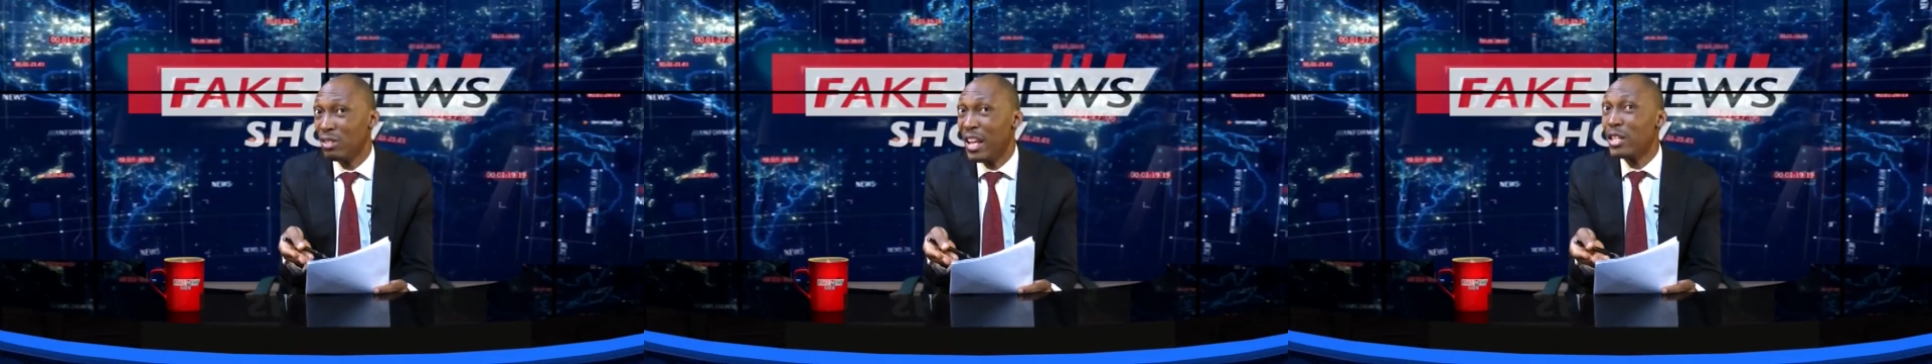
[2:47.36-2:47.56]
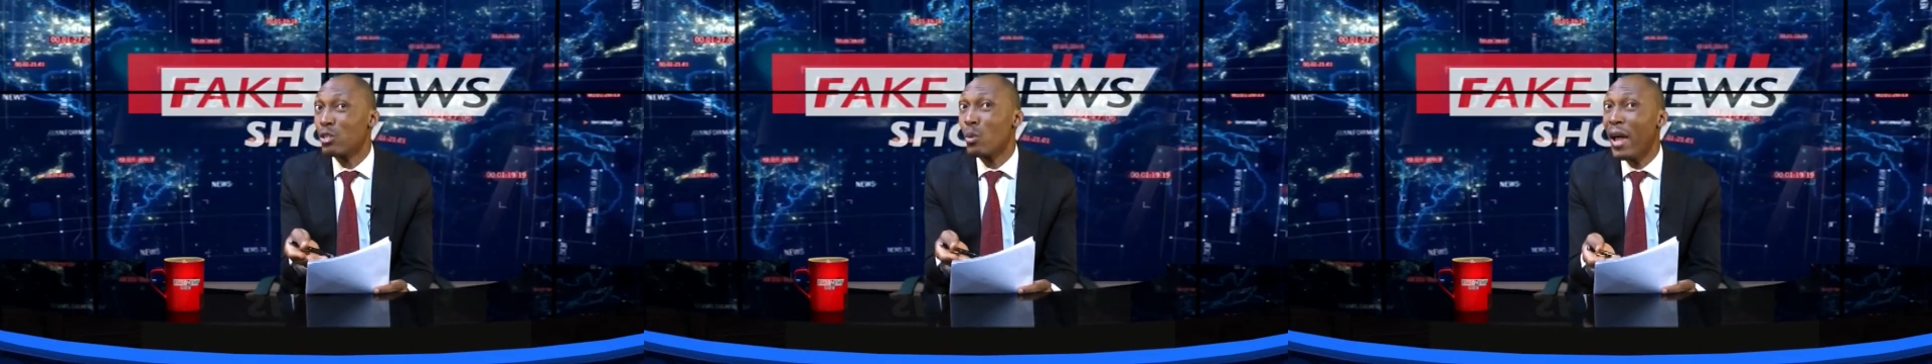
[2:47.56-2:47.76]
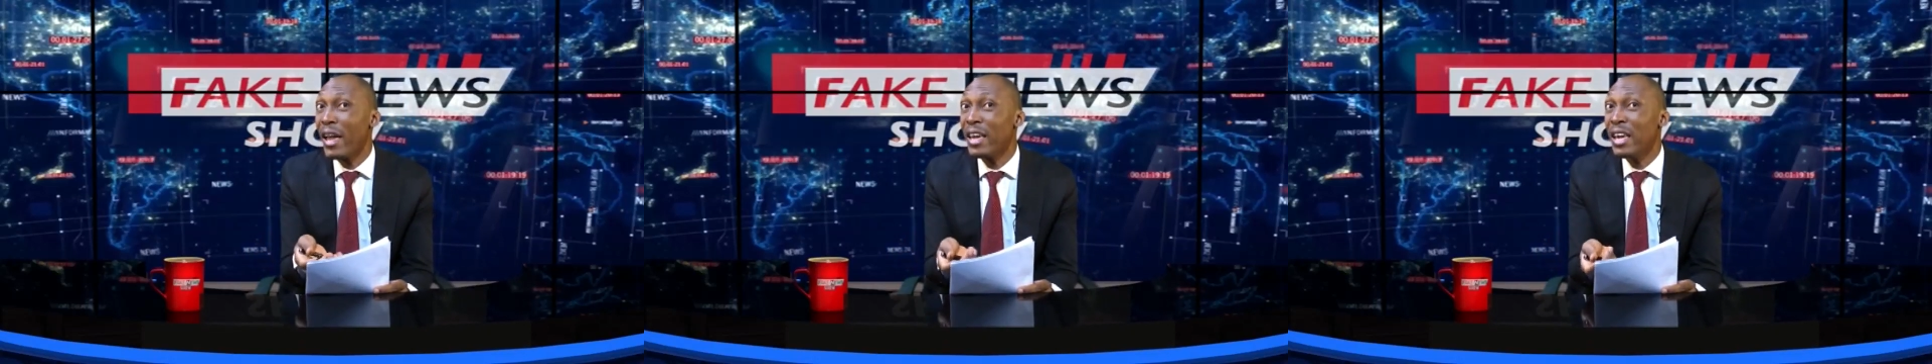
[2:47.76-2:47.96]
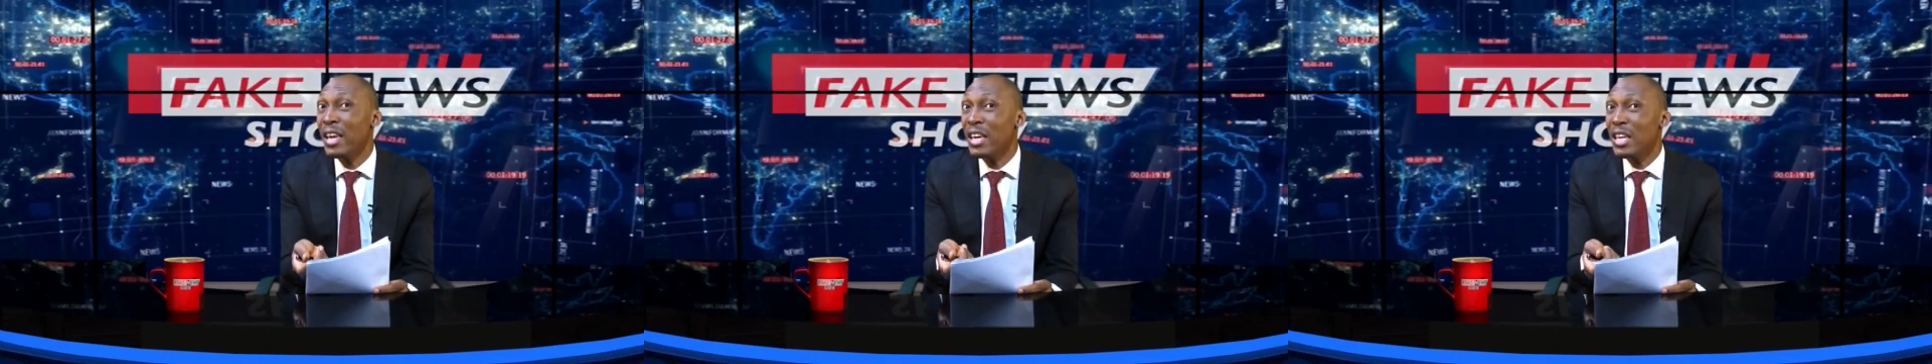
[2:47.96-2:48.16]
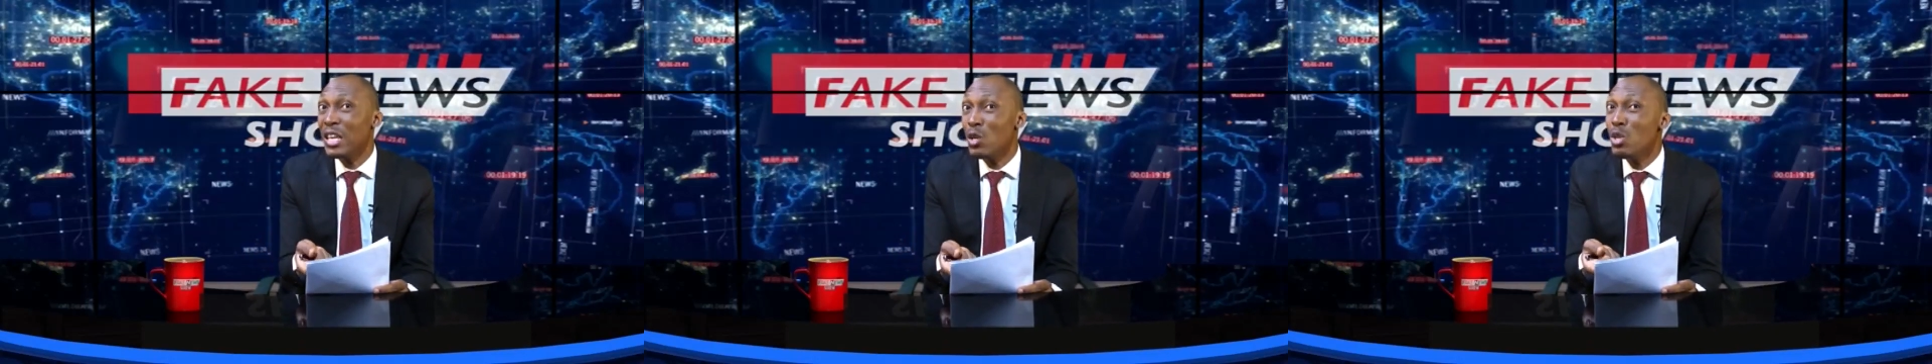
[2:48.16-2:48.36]
That's why
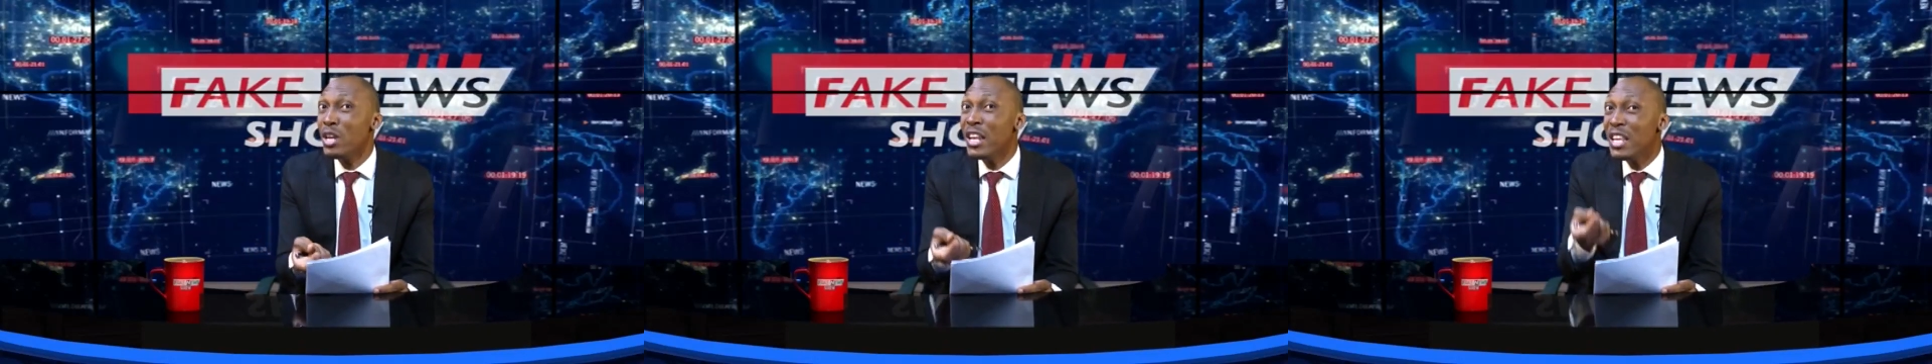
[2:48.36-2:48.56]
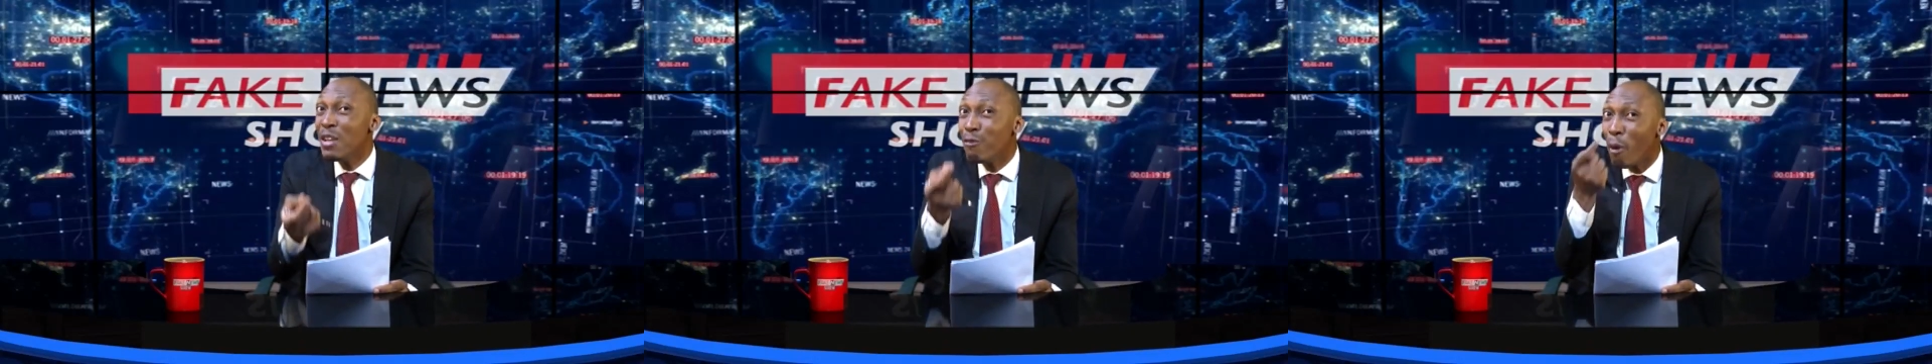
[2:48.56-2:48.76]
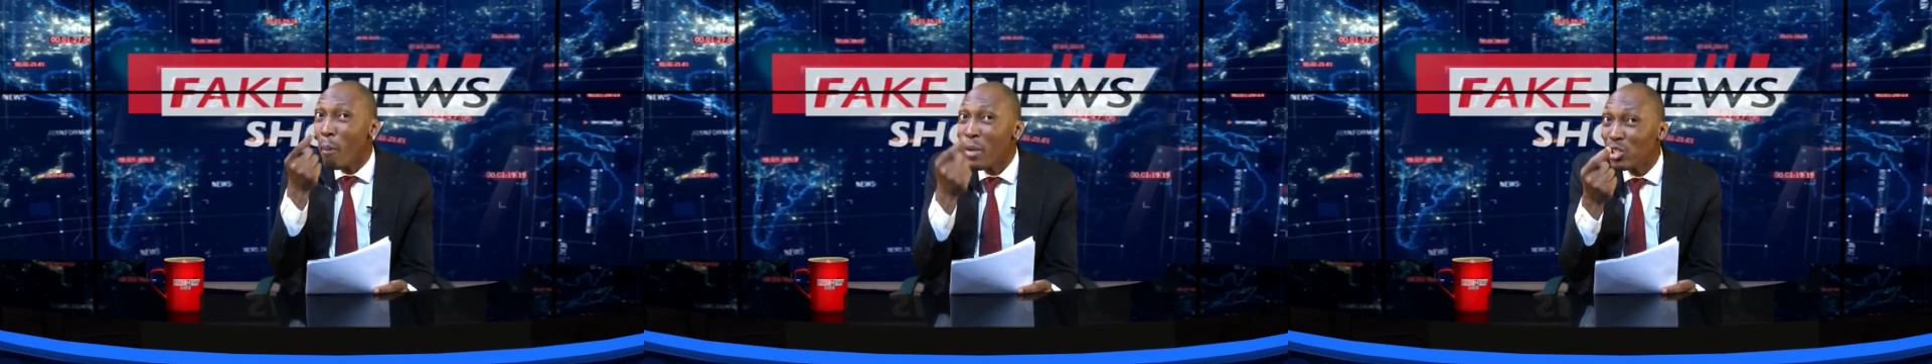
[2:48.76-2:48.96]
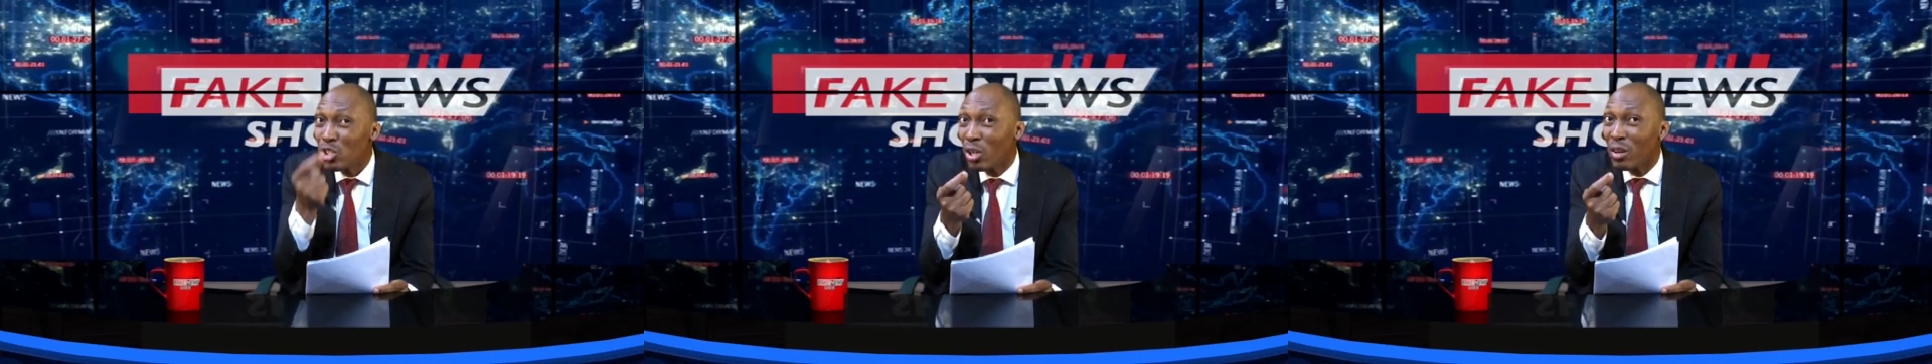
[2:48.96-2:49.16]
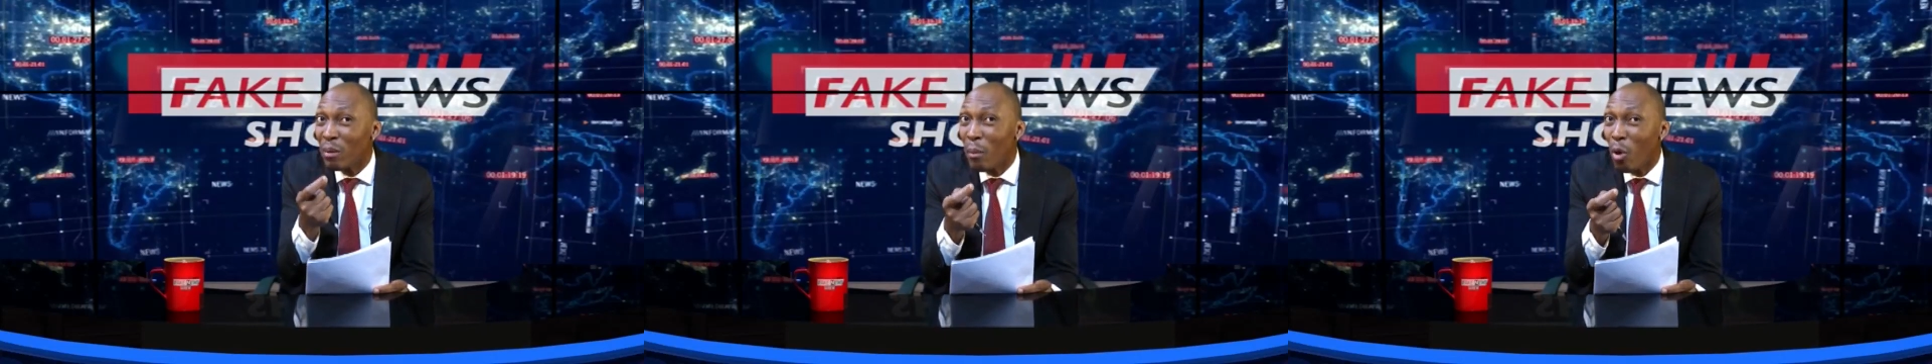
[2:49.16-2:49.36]
you need
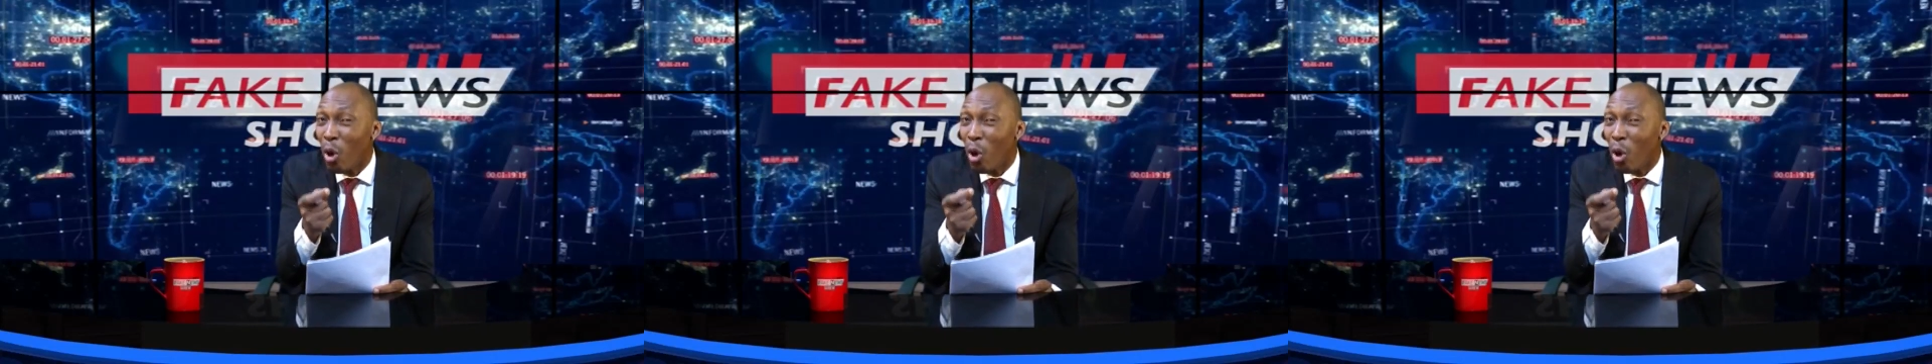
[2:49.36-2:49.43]
information,